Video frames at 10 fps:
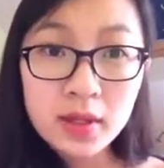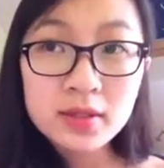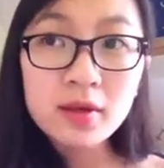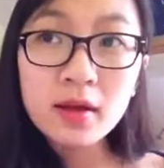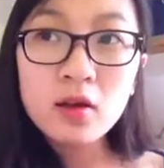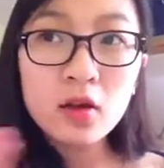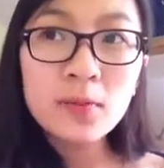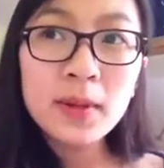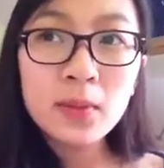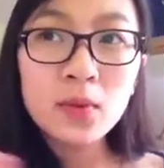So a lot
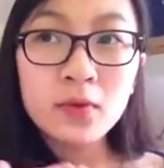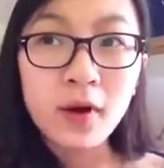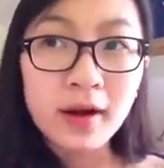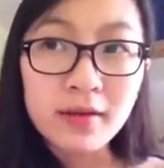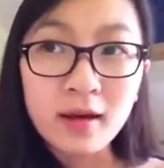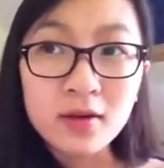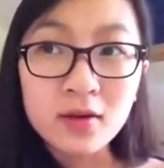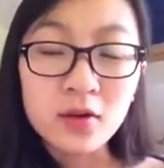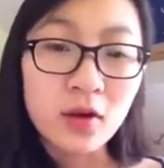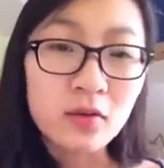of people would write that,
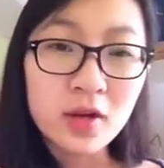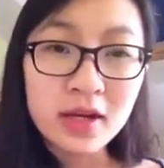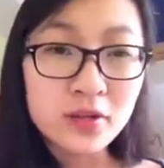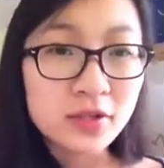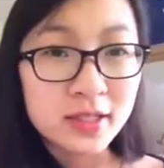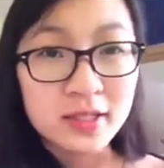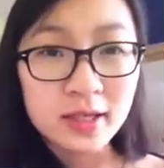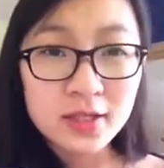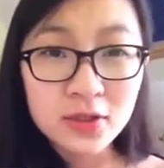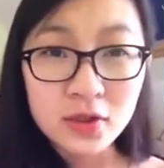I'm really interested in
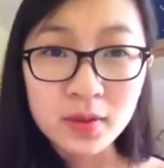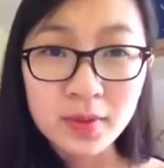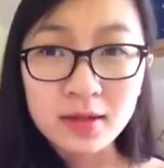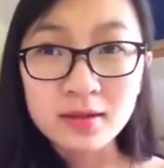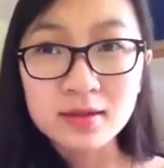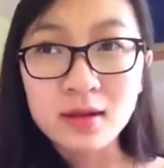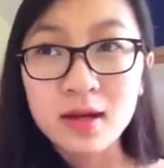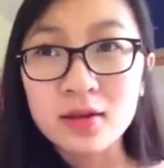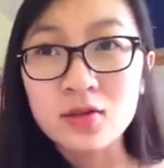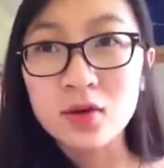history because I
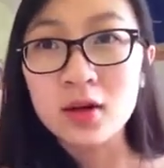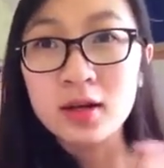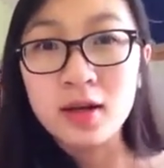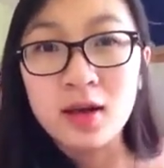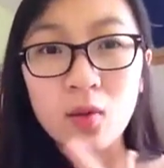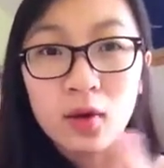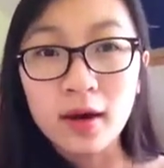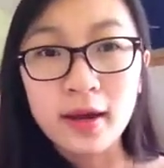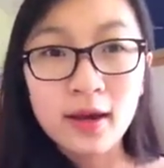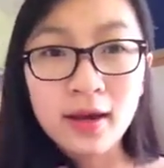enjoy looking at
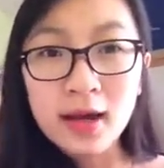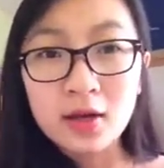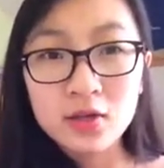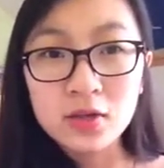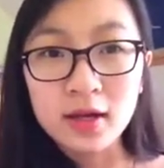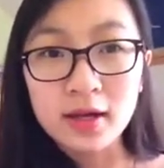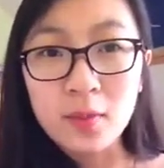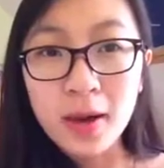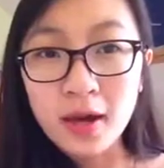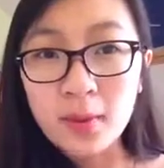how to
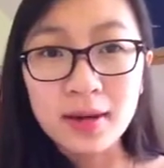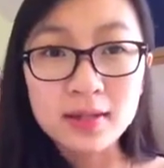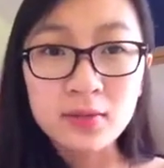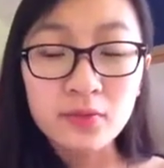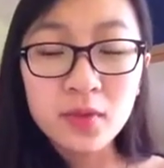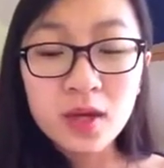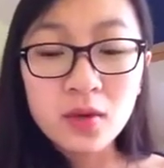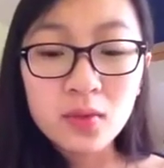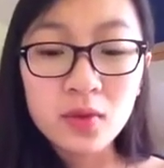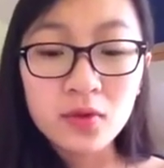compare past and
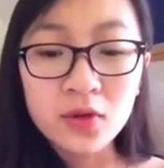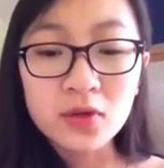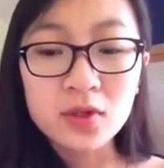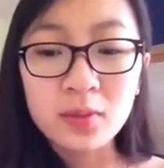the future.